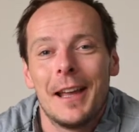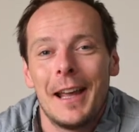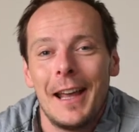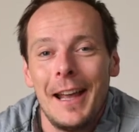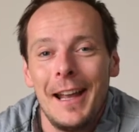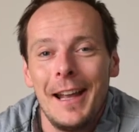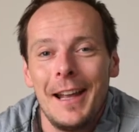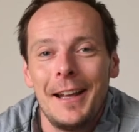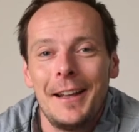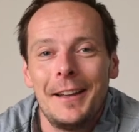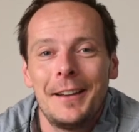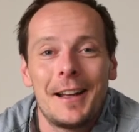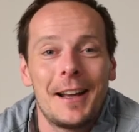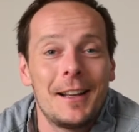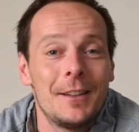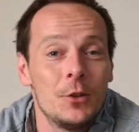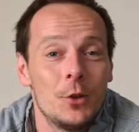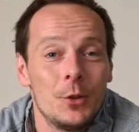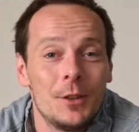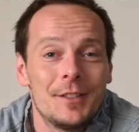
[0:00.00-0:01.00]
and
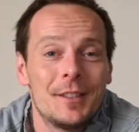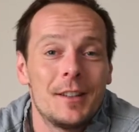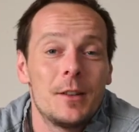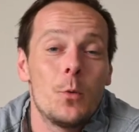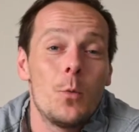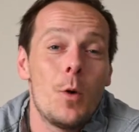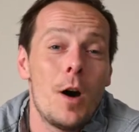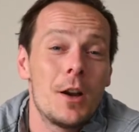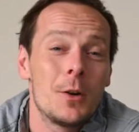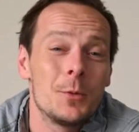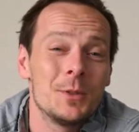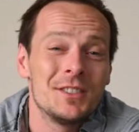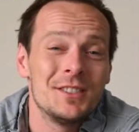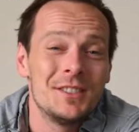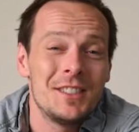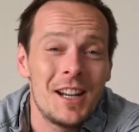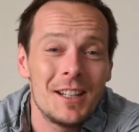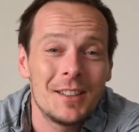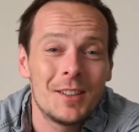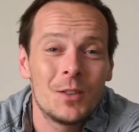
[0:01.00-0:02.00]
I noticed that the water was
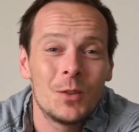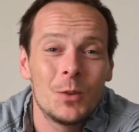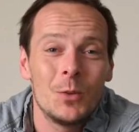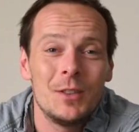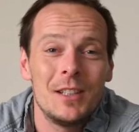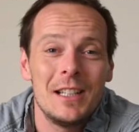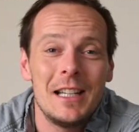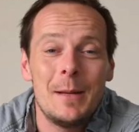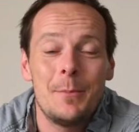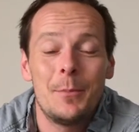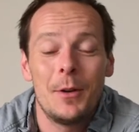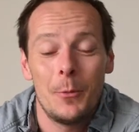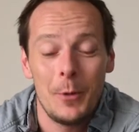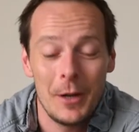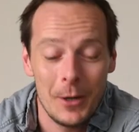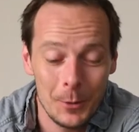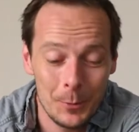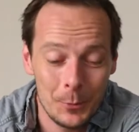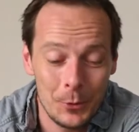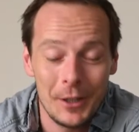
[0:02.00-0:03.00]
not so deep and we
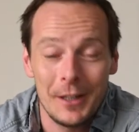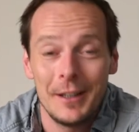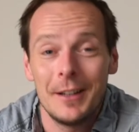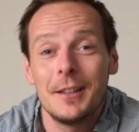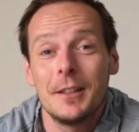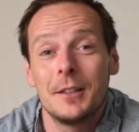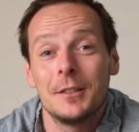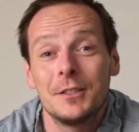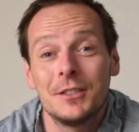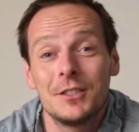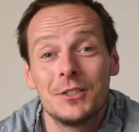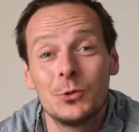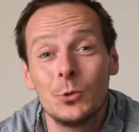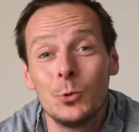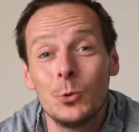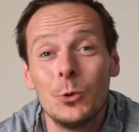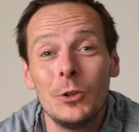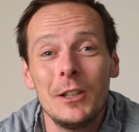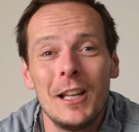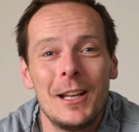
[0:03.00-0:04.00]
could put in a little
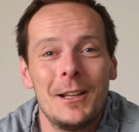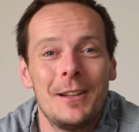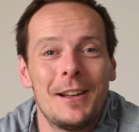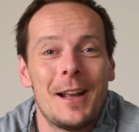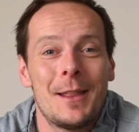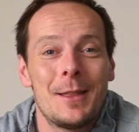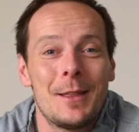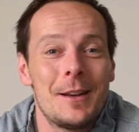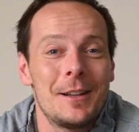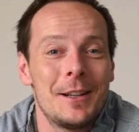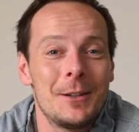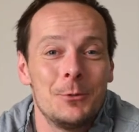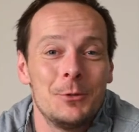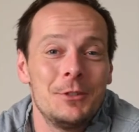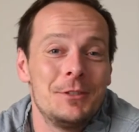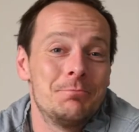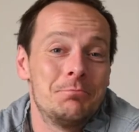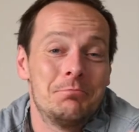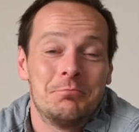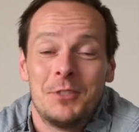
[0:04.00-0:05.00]
stool, and I thought it would
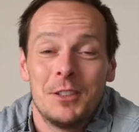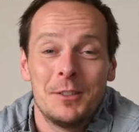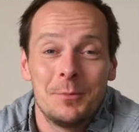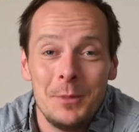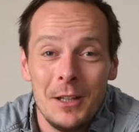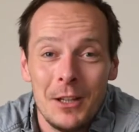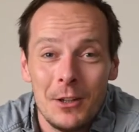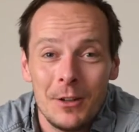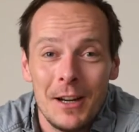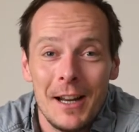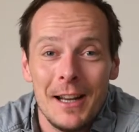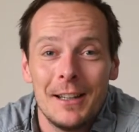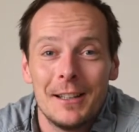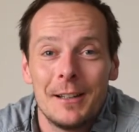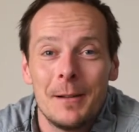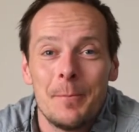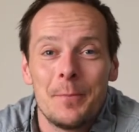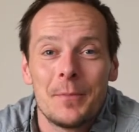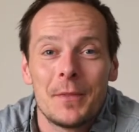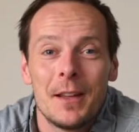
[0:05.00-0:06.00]
just be great.
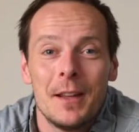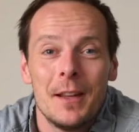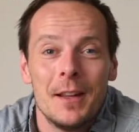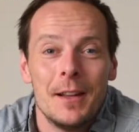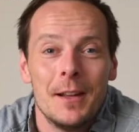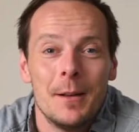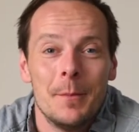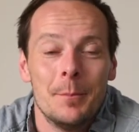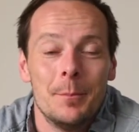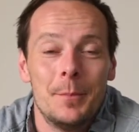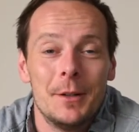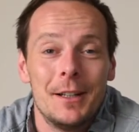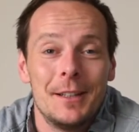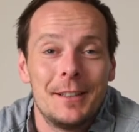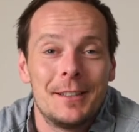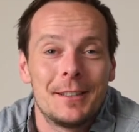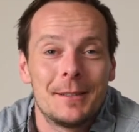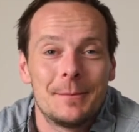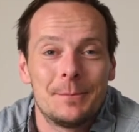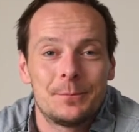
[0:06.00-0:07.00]

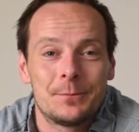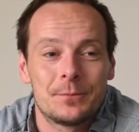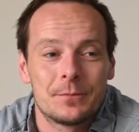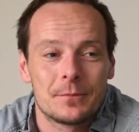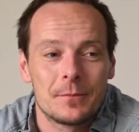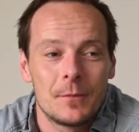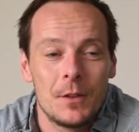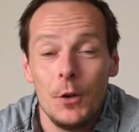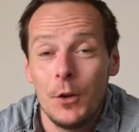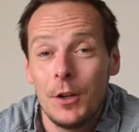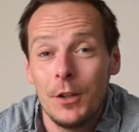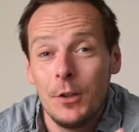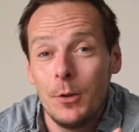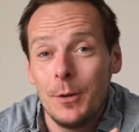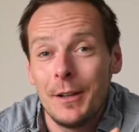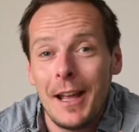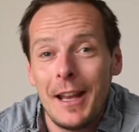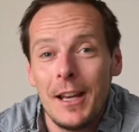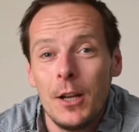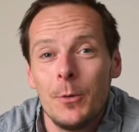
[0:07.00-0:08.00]
But you can do
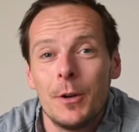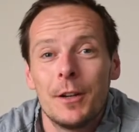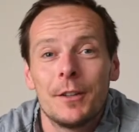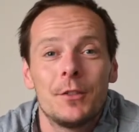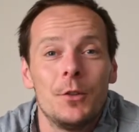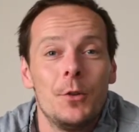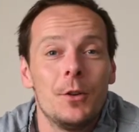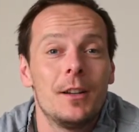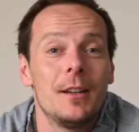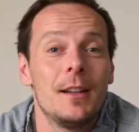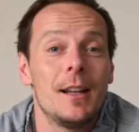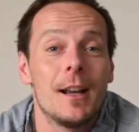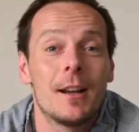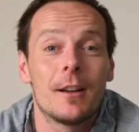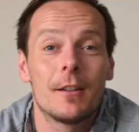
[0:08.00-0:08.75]
it anywhere, so you can get